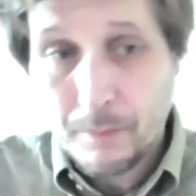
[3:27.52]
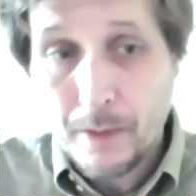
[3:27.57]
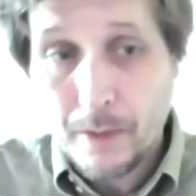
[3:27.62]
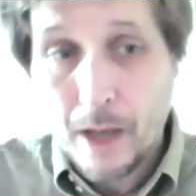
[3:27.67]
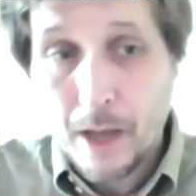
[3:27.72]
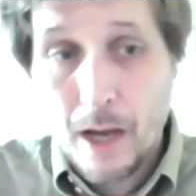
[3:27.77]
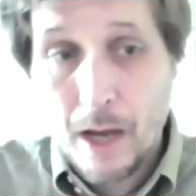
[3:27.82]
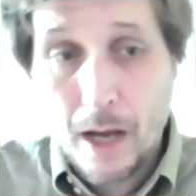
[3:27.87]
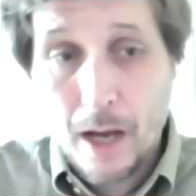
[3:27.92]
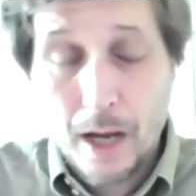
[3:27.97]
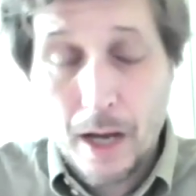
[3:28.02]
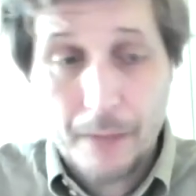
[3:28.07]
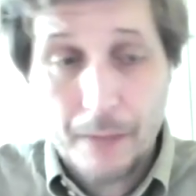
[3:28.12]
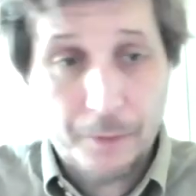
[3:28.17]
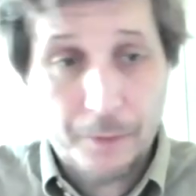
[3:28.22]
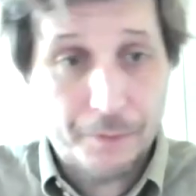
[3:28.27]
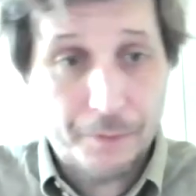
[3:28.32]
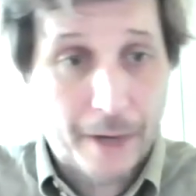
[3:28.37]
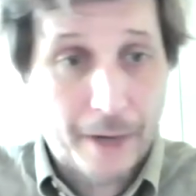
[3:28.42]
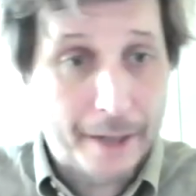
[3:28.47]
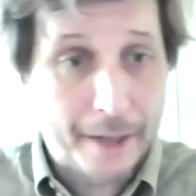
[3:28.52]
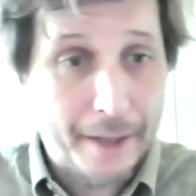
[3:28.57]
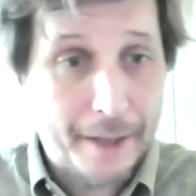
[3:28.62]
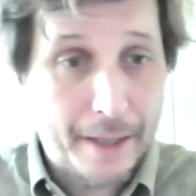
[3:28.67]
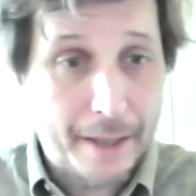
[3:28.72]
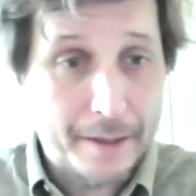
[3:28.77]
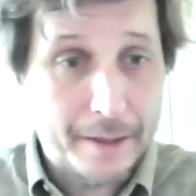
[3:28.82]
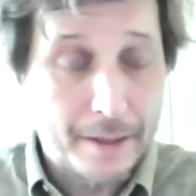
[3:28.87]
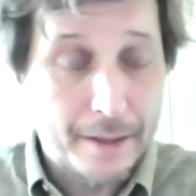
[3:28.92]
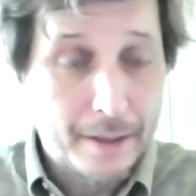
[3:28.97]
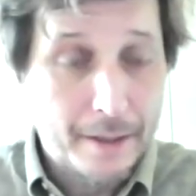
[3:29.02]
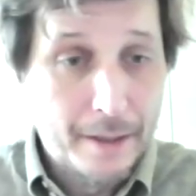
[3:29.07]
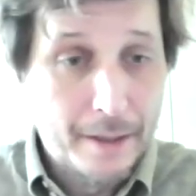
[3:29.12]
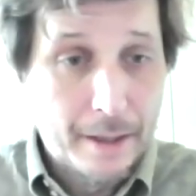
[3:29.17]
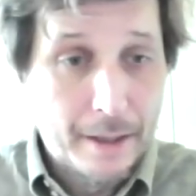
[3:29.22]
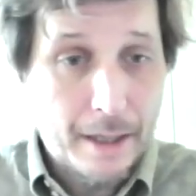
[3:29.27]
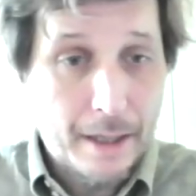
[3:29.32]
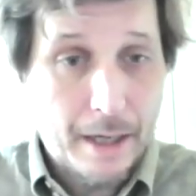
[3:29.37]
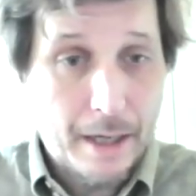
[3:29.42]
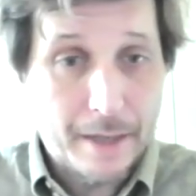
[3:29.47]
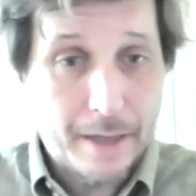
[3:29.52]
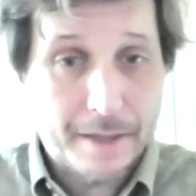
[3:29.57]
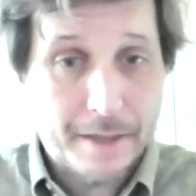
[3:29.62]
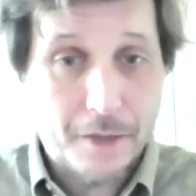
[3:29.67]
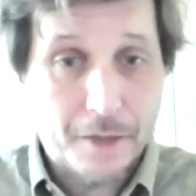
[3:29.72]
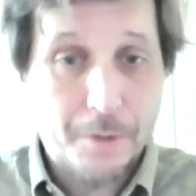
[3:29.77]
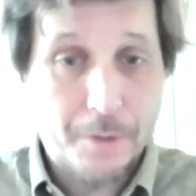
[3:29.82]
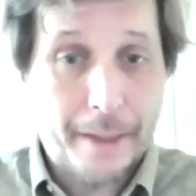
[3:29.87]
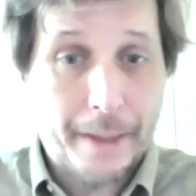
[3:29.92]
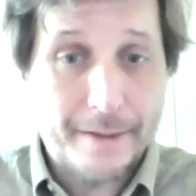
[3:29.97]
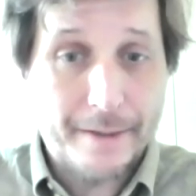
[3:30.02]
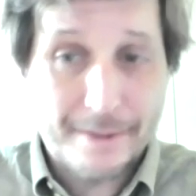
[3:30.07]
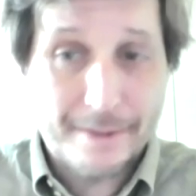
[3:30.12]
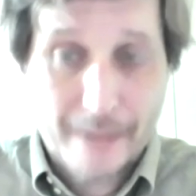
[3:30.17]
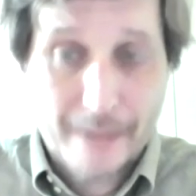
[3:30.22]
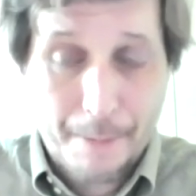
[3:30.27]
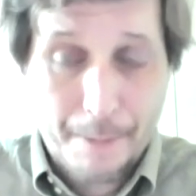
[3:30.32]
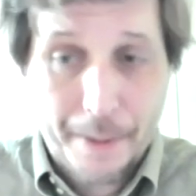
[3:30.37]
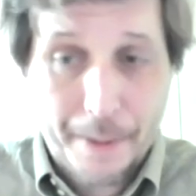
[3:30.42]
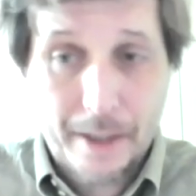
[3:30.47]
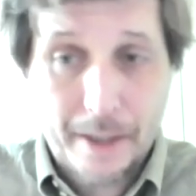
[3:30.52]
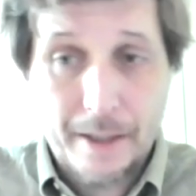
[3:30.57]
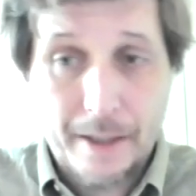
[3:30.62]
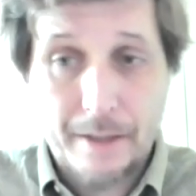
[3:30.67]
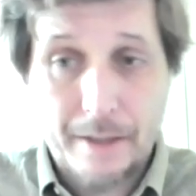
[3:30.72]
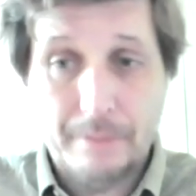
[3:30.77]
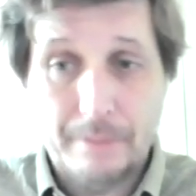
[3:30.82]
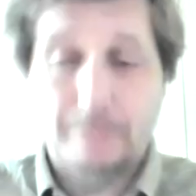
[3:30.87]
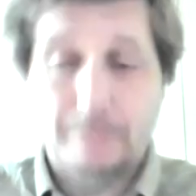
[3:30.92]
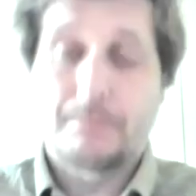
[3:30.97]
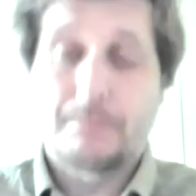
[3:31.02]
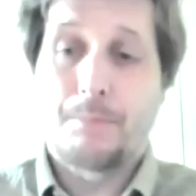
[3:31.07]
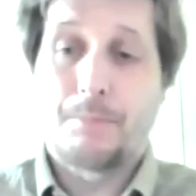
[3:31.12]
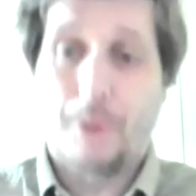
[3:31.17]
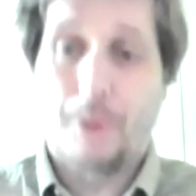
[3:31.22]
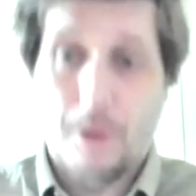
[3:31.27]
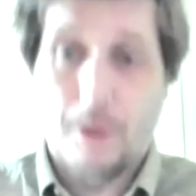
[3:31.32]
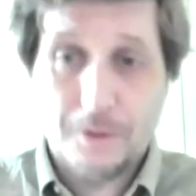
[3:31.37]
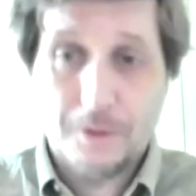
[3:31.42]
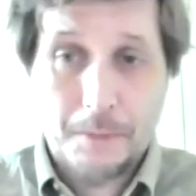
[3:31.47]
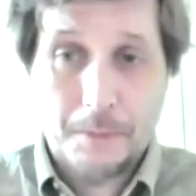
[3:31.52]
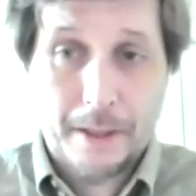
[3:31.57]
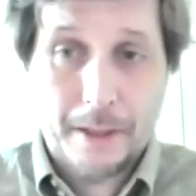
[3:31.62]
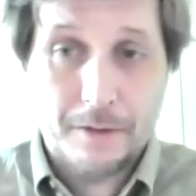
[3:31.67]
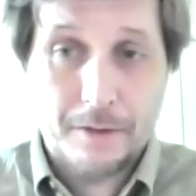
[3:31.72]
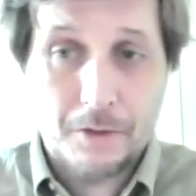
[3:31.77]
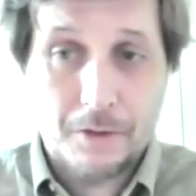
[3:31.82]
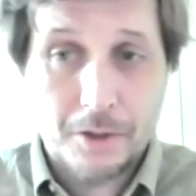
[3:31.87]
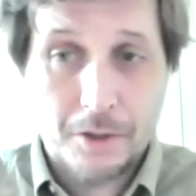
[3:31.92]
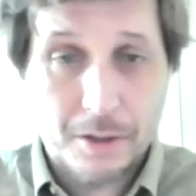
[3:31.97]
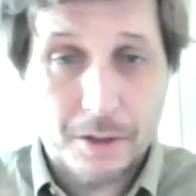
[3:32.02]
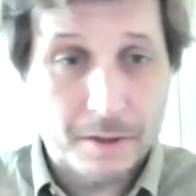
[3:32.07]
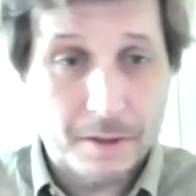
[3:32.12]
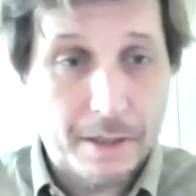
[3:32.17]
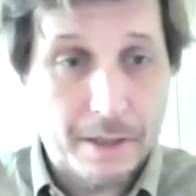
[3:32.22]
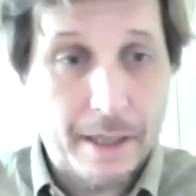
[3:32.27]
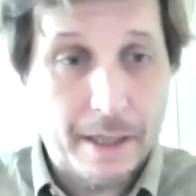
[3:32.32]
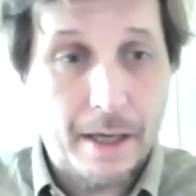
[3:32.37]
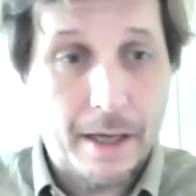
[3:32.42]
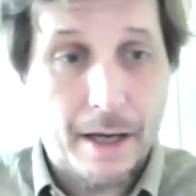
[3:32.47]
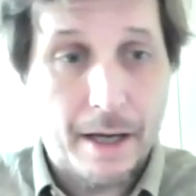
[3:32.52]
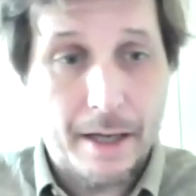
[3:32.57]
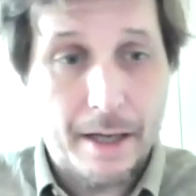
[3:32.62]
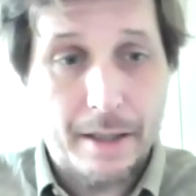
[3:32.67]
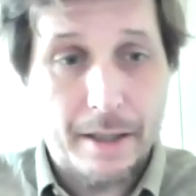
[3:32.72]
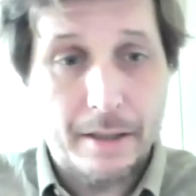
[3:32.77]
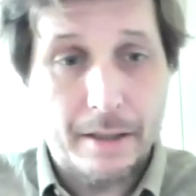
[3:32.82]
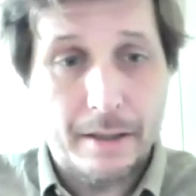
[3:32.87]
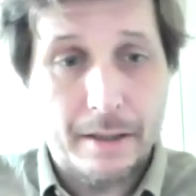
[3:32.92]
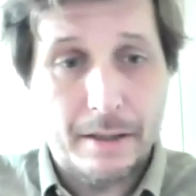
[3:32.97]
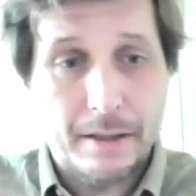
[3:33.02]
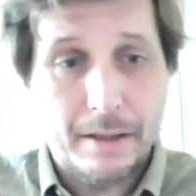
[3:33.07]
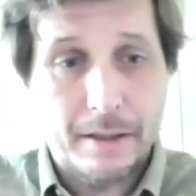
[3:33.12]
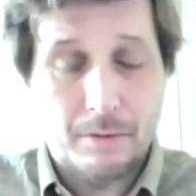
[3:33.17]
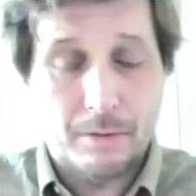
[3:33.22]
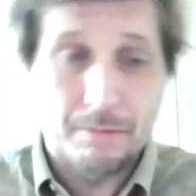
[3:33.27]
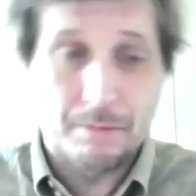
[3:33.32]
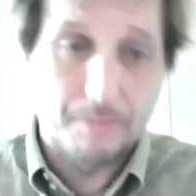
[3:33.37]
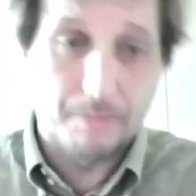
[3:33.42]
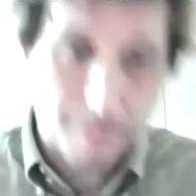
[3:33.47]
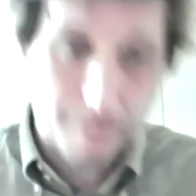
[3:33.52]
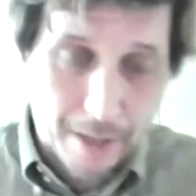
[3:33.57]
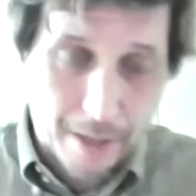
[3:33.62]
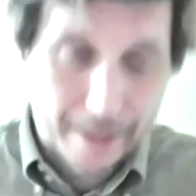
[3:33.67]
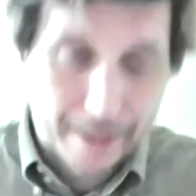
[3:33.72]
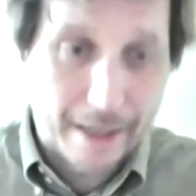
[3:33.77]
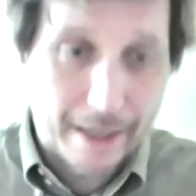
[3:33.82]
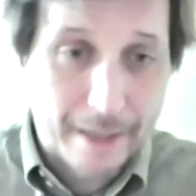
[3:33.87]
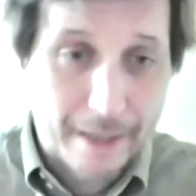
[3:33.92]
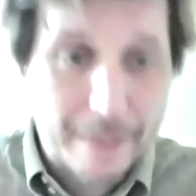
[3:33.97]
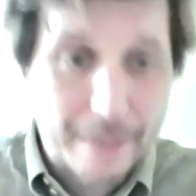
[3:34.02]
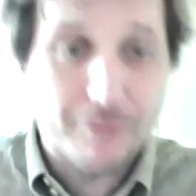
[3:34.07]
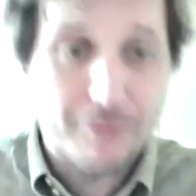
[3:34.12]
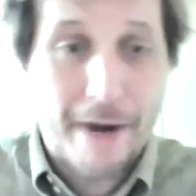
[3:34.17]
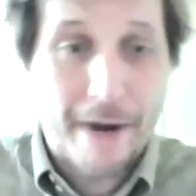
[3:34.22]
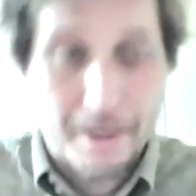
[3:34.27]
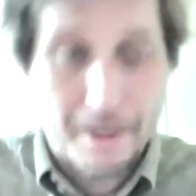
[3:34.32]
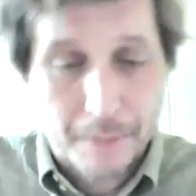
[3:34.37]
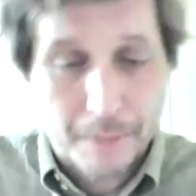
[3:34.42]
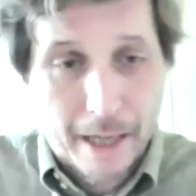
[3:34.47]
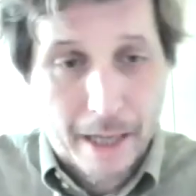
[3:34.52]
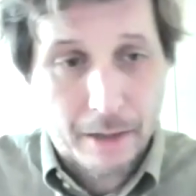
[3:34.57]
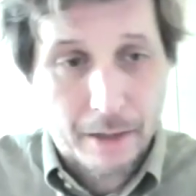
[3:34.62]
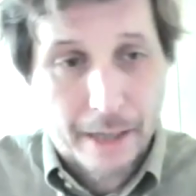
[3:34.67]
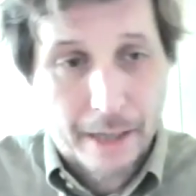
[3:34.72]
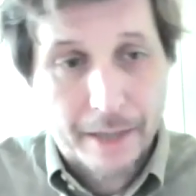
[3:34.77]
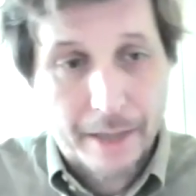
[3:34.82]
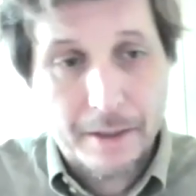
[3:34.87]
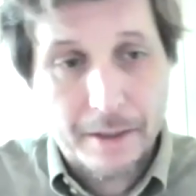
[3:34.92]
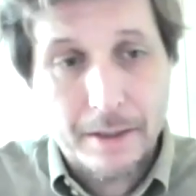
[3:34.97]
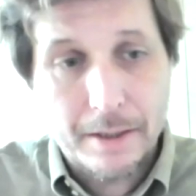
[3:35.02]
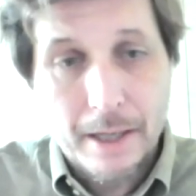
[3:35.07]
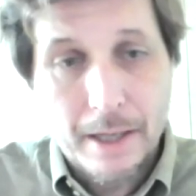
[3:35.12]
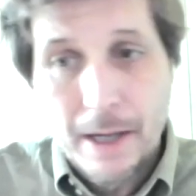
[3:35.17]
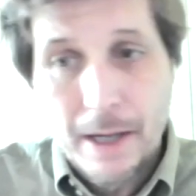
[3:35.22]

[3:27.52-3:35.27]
We find that central banks stepping in plausibly exogenously or like at least randomly allocated,